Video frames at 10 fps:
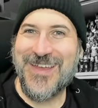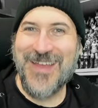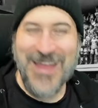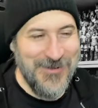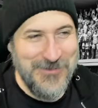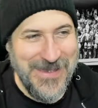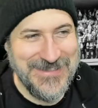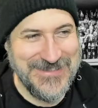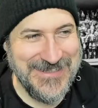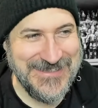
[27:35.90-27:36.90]
How
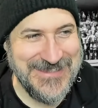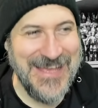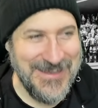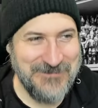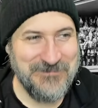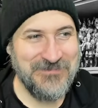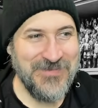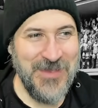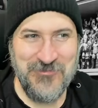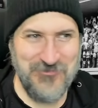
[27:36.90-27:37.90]
amazing is that?
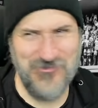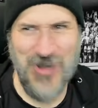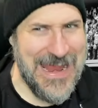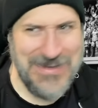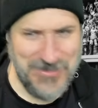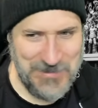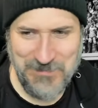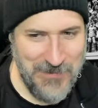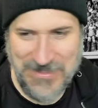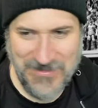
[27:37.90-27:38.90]

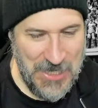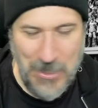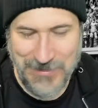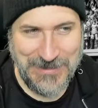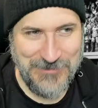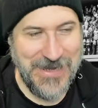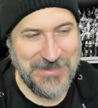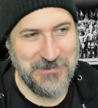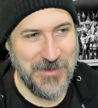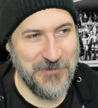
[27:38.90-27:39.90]
Random. I mean, totally
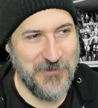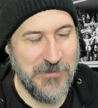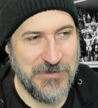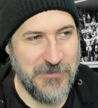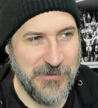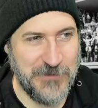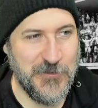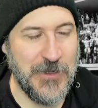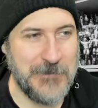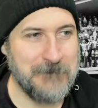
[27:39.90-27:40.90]
random, but very, very
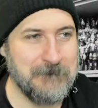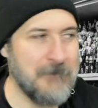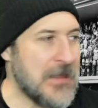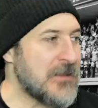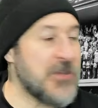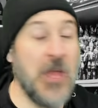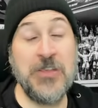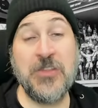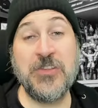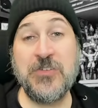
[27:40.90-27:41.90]
fun. The
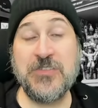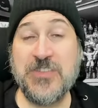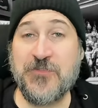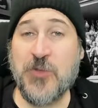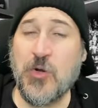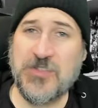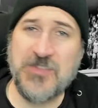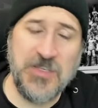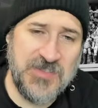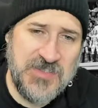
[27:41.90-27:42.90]
only other news, of course,
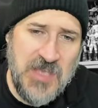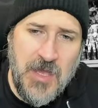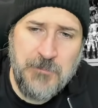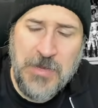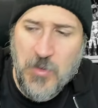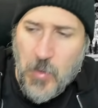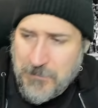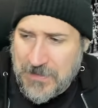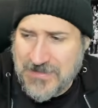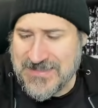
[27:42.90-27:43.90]
that's been
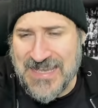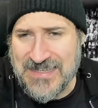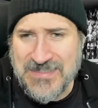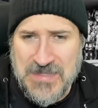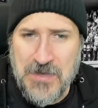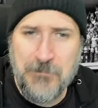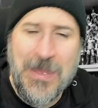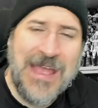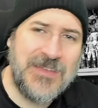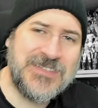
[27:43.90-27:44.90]
quite big today is that
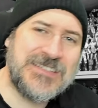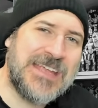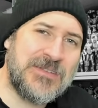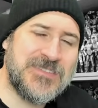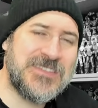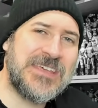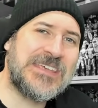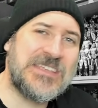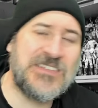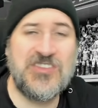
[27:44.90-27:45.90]
Pat has announced that
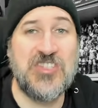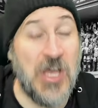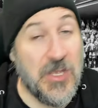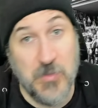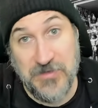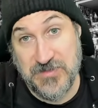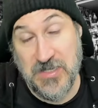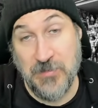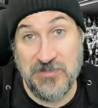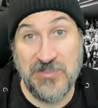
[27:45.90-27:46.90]
he is done with
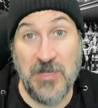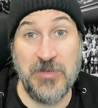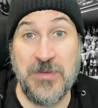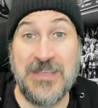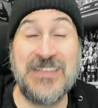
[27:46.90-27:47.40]
WWE.